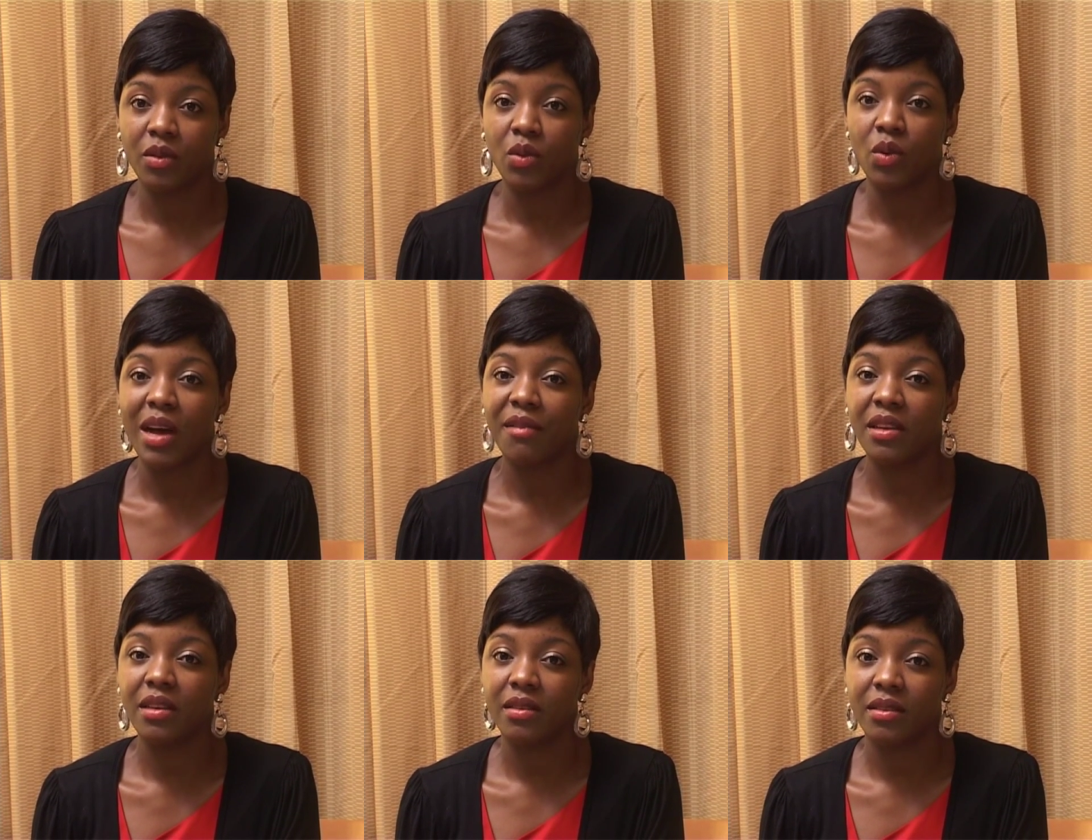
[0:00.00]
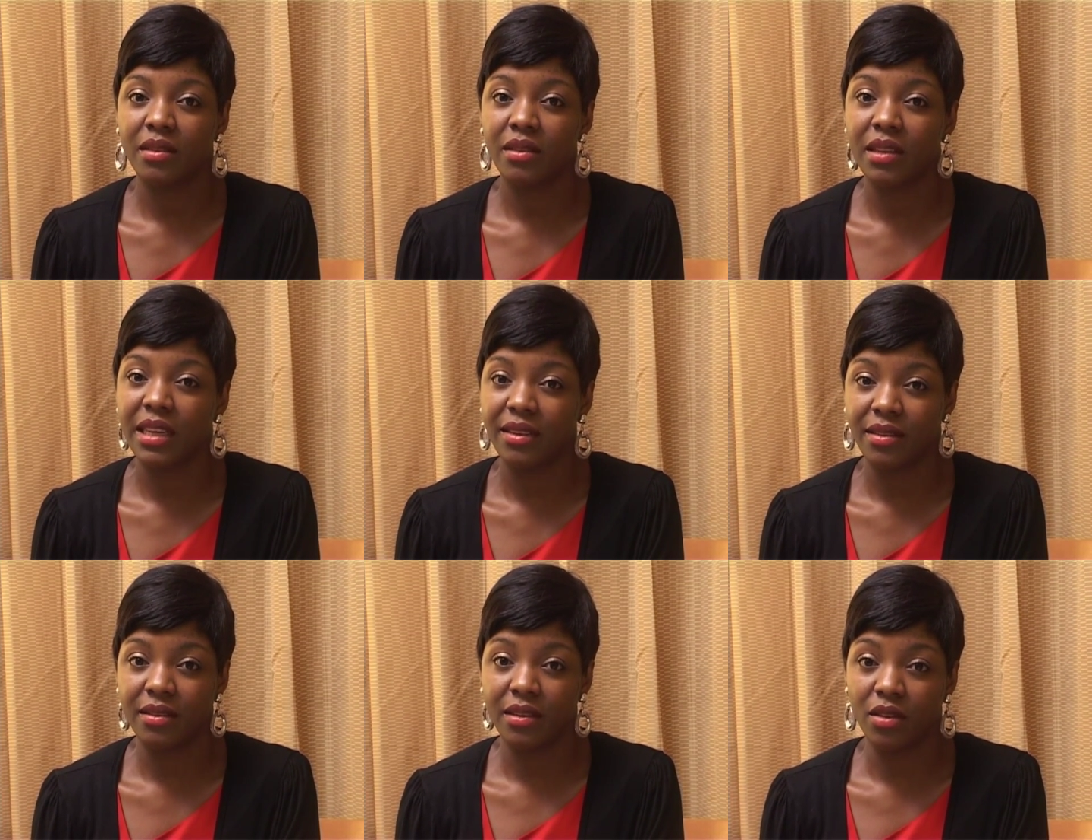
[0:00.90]
So having these
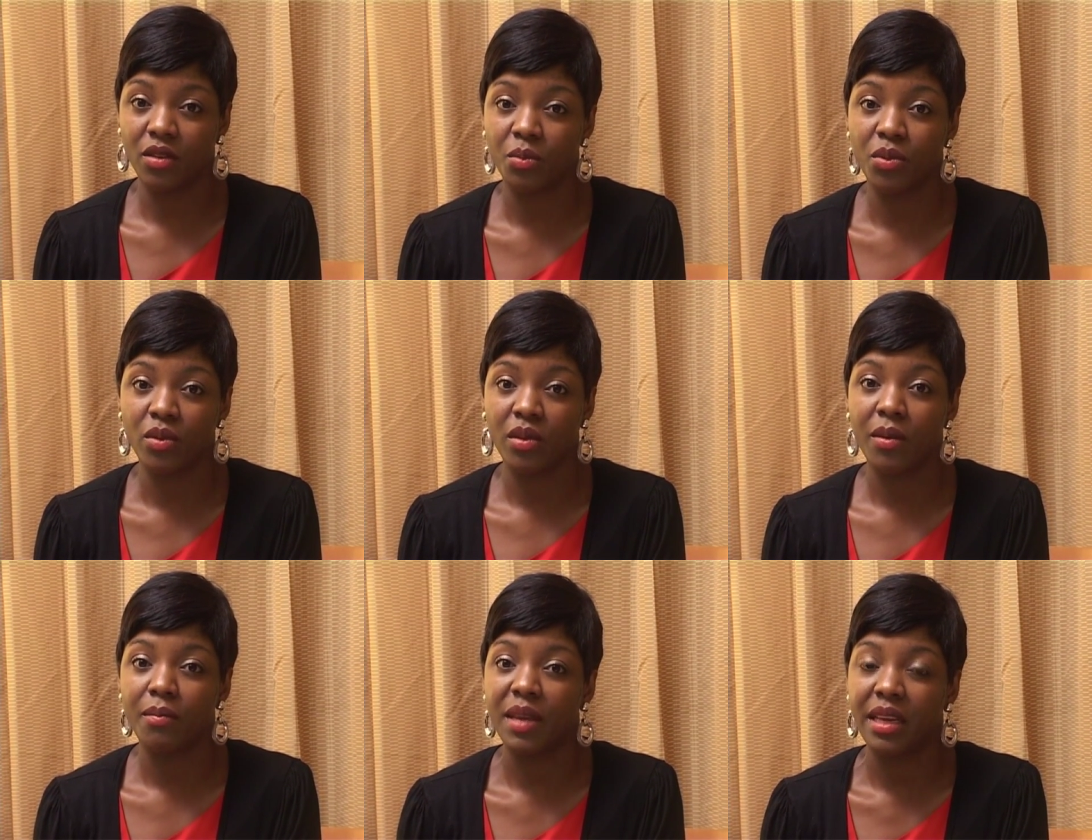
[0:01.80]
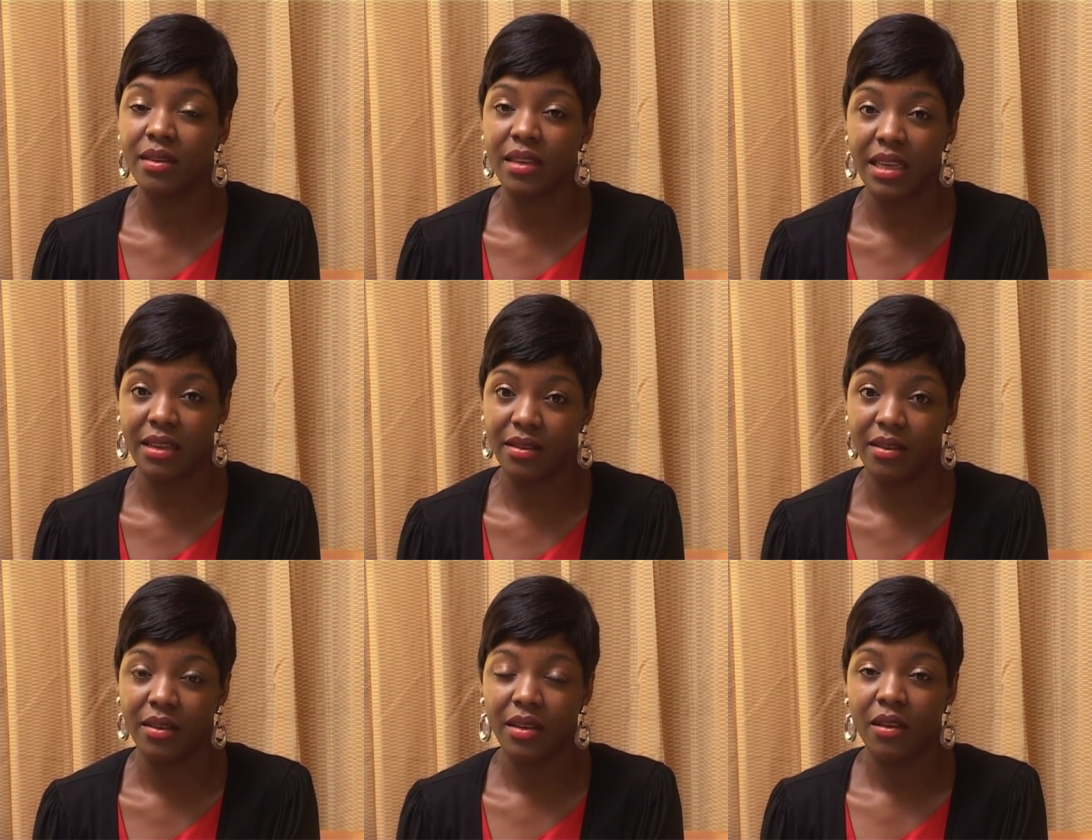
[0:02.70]
cases in this book make it
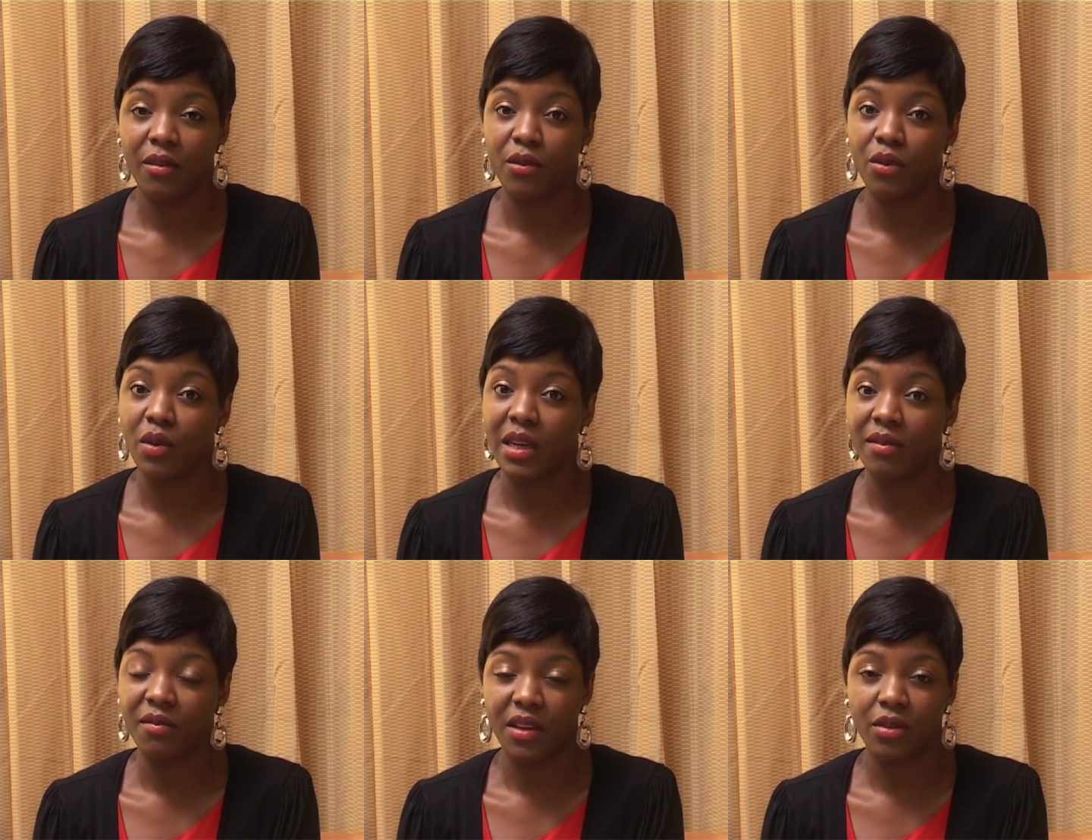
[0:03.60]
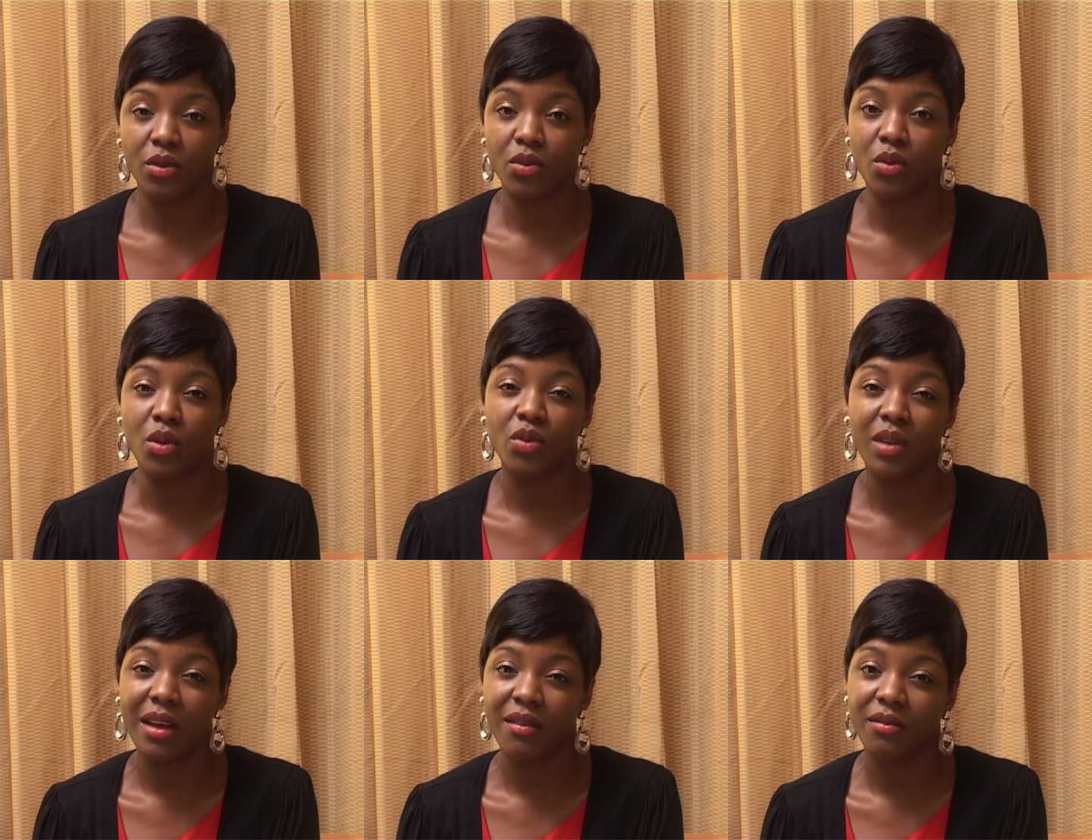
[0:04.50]
easy for an investor to
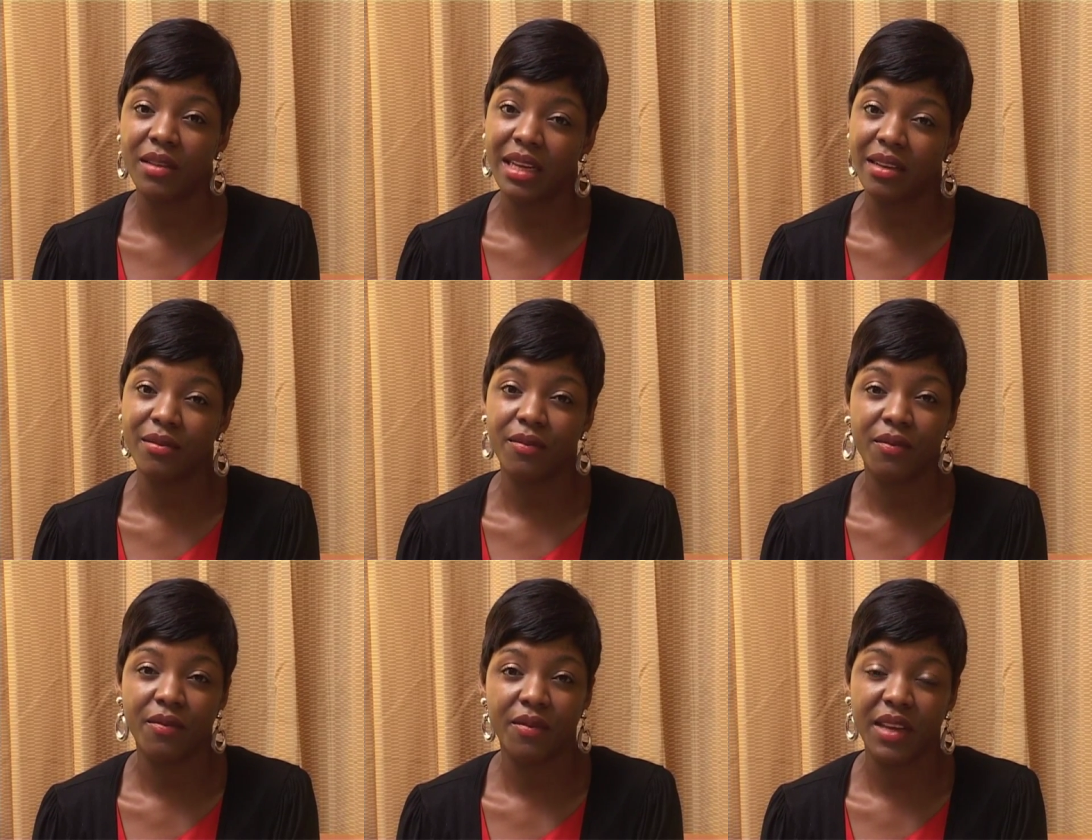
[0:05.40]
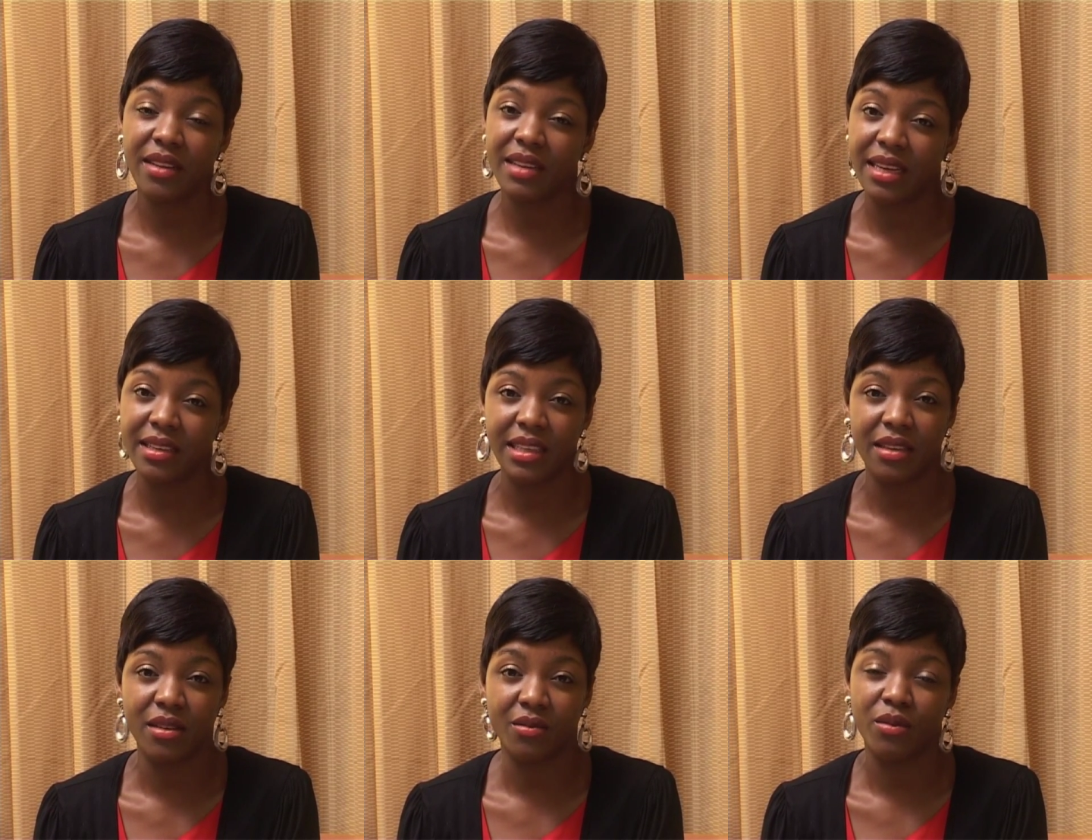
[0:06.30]
also have like a faint
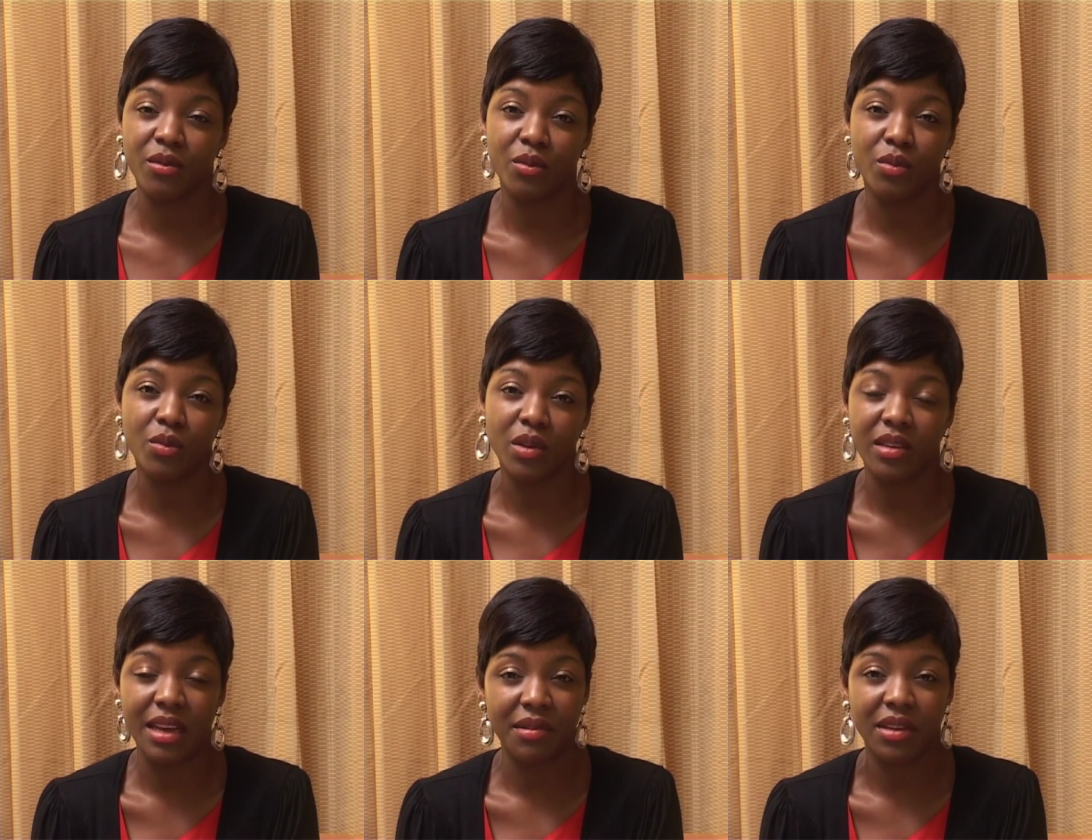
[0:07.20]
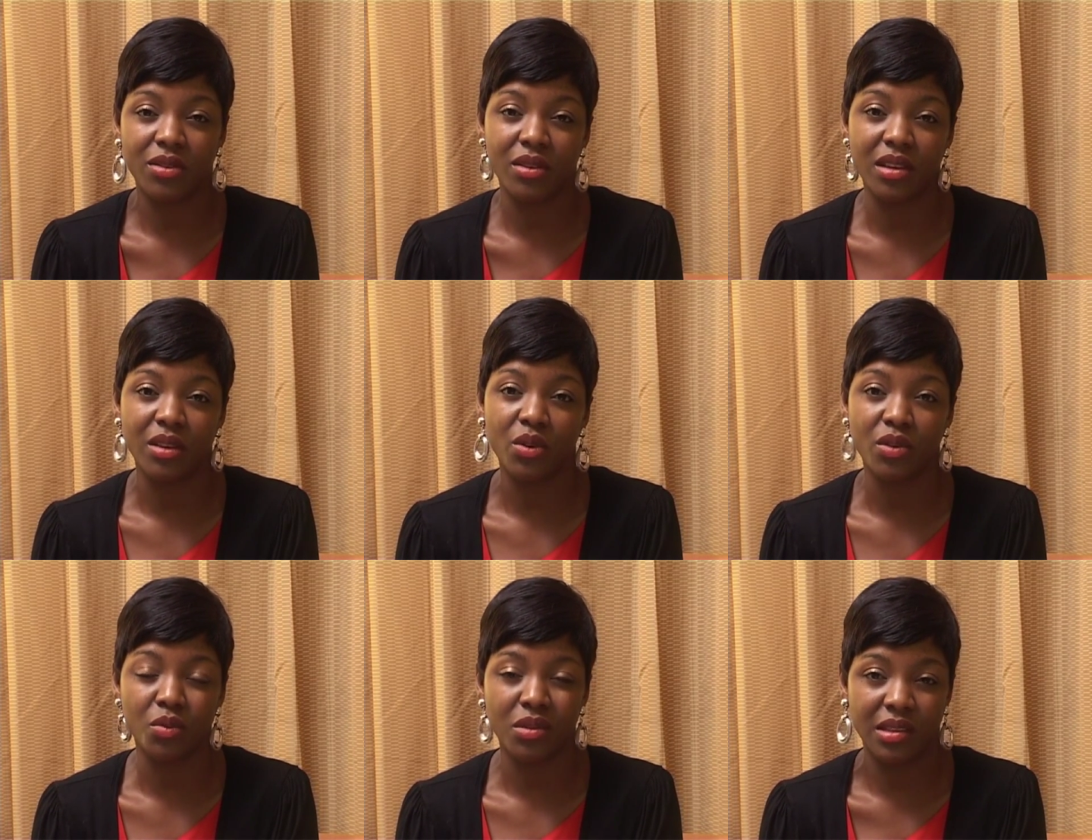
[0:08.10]
idea of what direction the
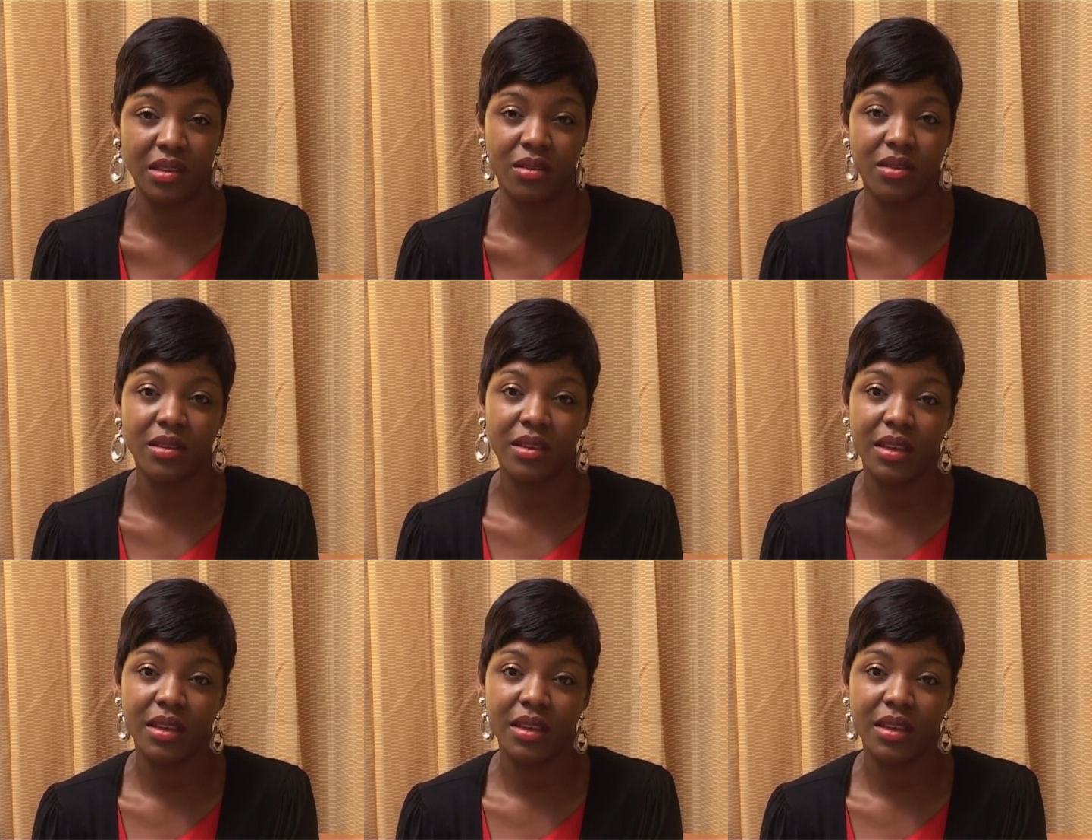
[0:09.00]
courts would tilt